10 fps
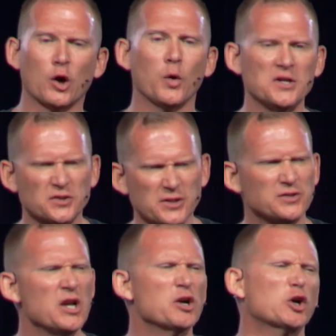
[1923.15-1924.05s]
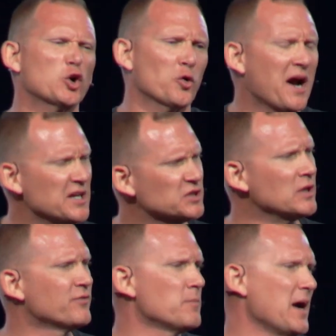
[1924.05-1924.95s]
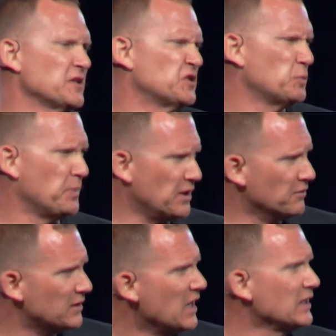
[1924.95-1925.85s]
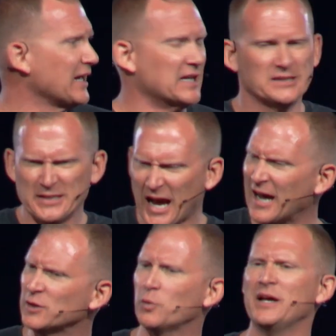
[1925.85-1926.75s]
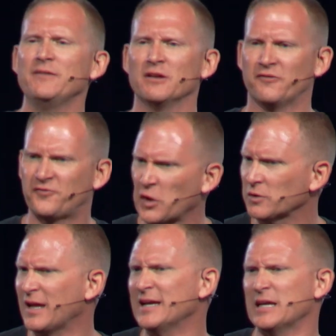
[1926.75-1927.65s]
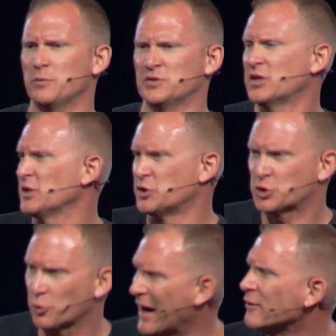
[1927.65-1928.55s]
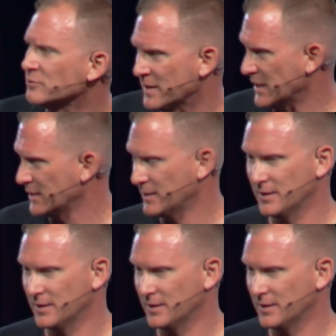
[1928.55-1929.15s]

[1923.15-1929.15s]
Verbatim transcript: questions crashed over my spirit like a tidal wave that felt like it was gonna drown me.